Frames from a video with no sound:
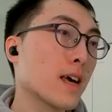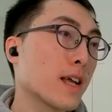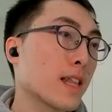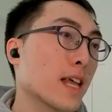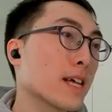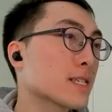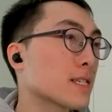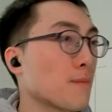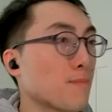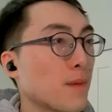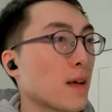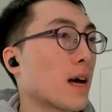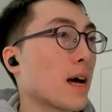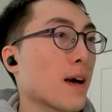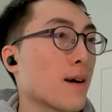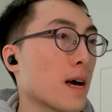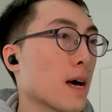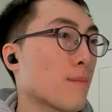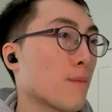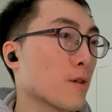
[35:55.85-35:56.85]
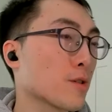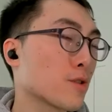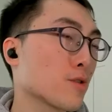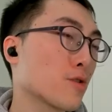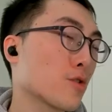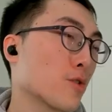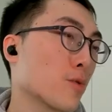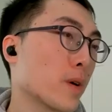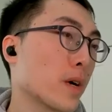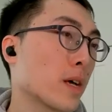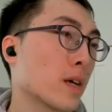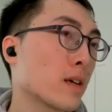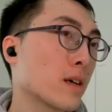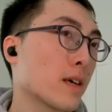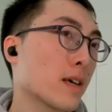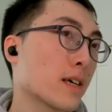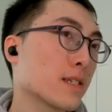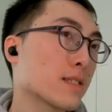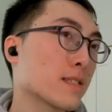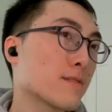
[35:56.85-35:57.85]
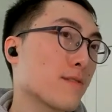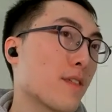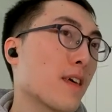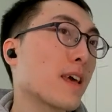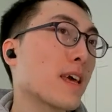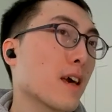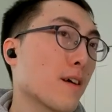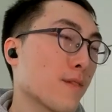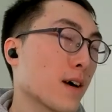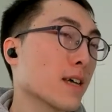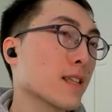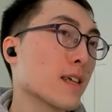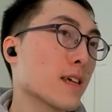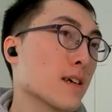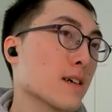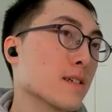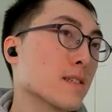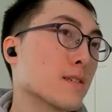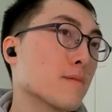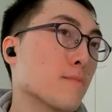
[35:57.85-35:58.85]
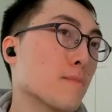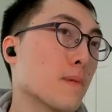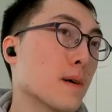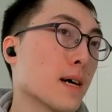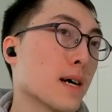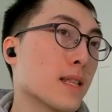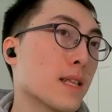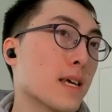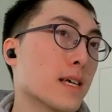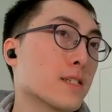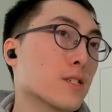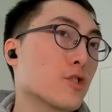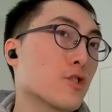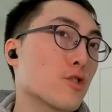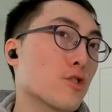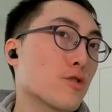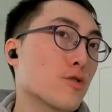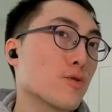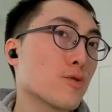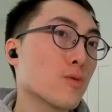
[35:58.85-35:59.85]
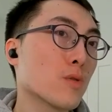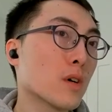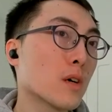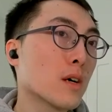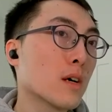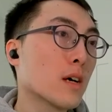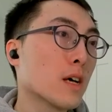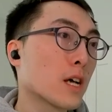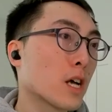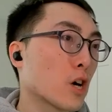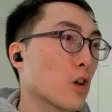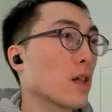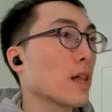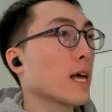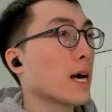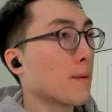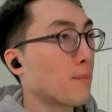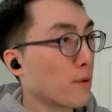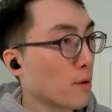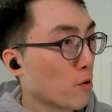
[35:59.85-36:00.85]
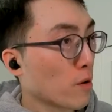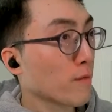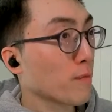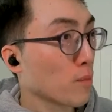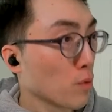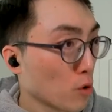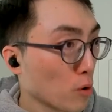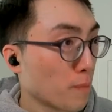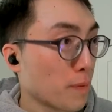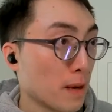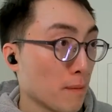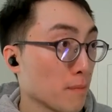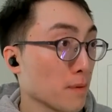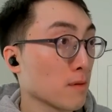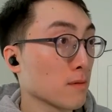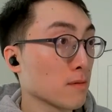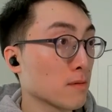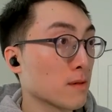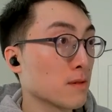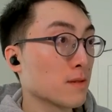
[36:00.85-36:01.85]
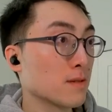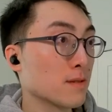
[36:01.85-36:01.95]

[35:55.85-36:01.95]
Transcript: like that's something I, i'm also doing it's thinking of ideas but it's to collaborate with more people